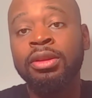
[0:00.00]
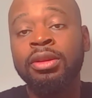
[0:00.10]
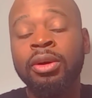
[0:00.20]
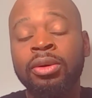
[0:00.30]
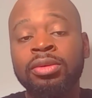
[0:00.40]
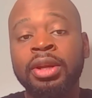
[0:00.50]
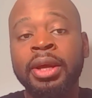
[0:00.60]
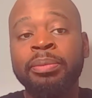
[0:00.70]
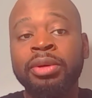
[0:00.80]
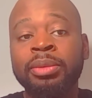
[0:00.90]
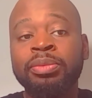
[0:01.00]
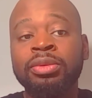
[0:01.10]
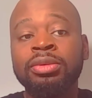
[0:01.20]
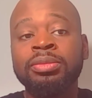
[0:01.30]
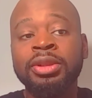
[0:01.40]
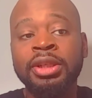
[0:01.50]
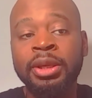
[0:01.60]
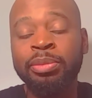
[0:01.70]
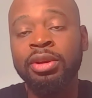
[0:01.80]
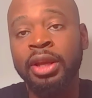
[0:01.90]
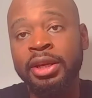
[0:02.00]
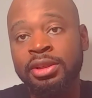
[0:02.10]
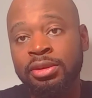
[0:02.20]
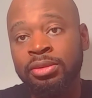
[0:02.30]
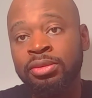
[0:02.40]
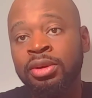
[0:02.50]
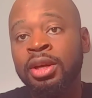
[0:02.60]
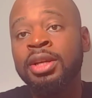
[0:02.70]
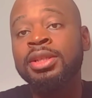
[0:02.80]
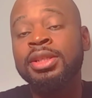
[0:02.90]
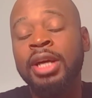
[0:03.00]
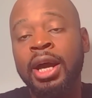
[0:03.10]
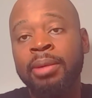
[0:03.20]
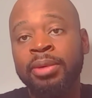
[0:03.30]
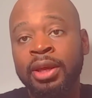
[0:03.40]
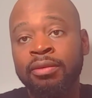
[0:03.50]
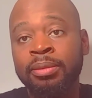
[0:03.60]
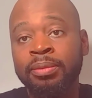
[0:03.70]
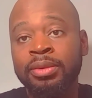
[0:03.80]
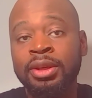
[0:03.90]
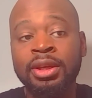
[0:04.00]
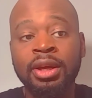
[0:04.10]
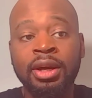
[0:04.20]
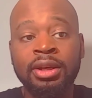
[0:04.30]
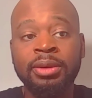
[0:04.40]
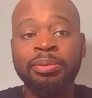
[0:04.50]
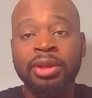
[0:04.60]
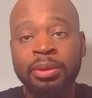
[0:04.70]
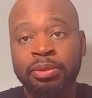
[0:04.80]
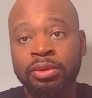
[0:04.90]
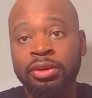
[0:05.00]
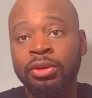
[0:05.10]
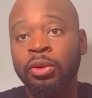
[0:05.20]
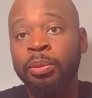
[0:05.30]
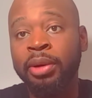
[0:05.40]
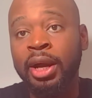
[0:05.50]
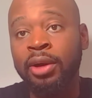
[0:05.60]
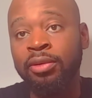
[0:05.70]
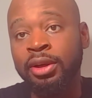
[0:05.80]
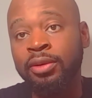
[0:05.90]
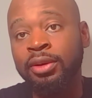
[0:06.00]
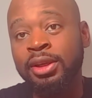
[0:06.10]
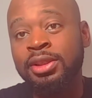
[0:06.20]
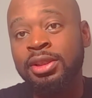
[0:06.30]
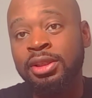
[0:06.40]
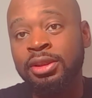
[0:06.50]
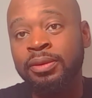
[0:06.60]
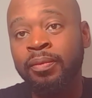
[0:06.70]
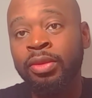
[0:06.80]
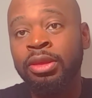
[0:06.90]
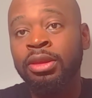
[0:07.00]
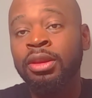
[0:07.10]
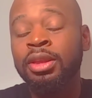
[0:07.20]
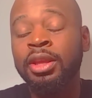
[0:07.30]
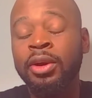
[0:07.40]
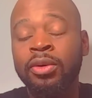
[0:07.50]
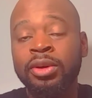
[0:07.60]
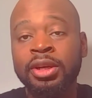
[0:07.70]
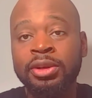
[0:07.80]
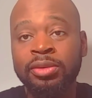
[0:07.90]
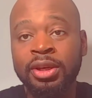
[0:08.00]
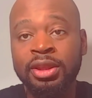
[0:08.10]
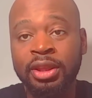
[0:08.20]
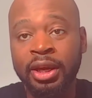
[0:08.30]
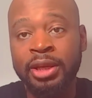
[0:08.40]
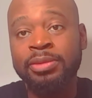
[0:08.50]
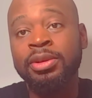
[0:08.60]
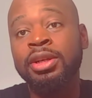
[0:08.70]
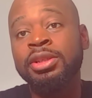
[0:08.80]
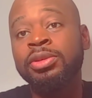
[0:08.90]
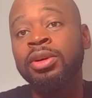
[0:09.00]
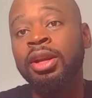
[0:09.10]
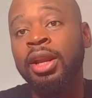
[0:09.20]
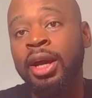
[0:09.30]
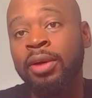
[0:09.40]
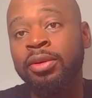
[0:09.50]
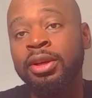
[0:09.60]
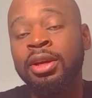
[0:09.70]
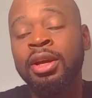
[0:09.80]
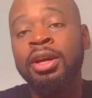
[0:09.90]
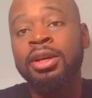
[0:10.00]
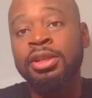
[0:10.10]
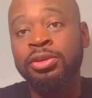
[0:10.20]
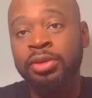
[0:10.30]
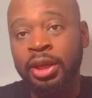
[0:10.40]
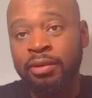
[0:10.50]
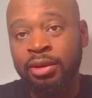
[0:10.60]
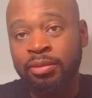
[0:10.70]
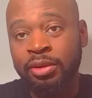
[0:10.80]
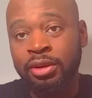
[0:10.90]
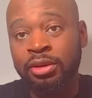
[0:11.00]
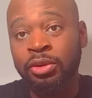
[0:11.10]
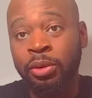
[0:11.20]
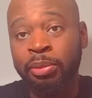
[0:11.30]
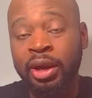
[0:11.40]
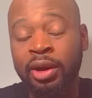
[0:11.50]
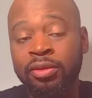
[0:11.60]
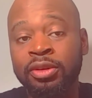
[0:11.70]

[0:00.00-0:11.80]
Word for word: Don't let people manipulate you. Stop giving the other people your power in the relationship. They only do these things because you allow it because you give them your power.